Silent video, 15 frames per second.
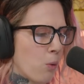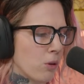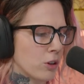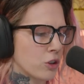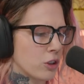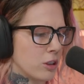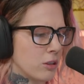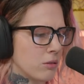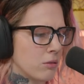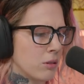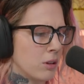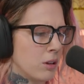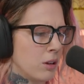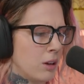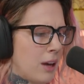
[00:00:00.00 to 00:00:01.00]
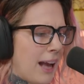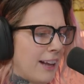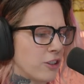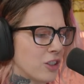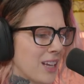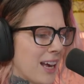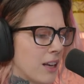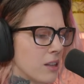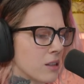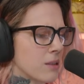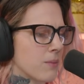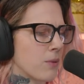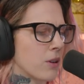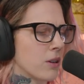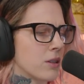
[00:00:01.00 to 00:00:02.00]
Origin actually has
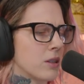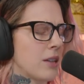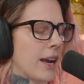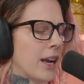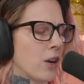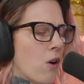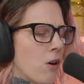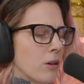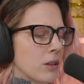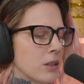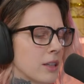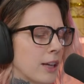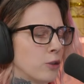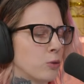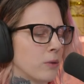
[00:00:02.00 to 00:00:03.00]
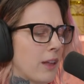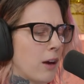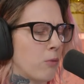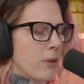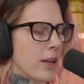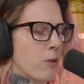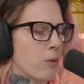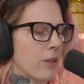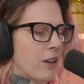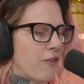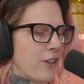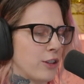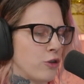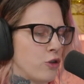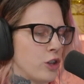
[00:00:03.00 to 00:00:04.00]
the second hardest schedule that week, where they
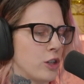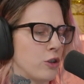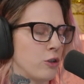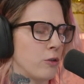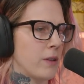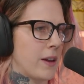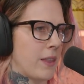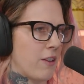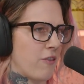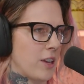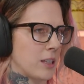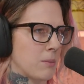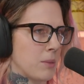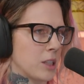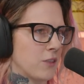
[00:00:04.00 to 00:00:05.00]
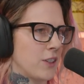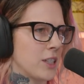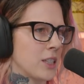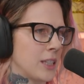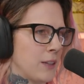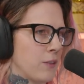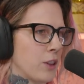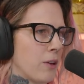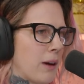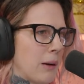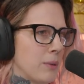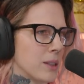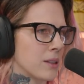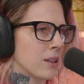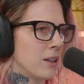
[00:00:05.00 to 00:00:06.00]
face G2 and they face Misfits. And even though I
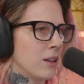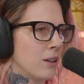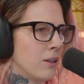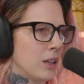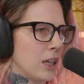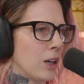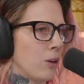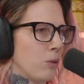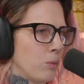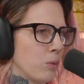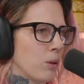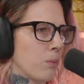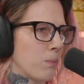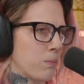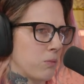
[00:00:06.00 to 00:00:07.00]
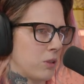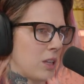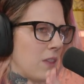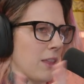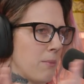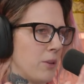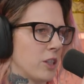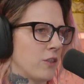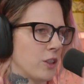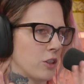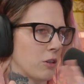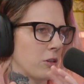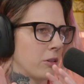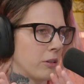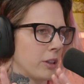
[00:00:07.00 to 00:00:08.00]
was, said that Misfits
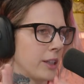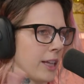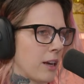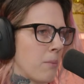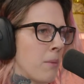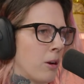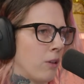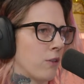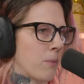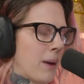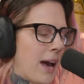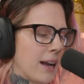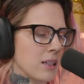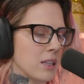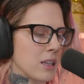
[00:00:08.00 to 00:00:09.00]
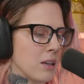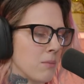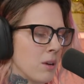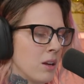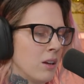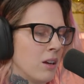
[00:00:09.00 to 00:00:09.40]
are clearly like a middle of the pack team,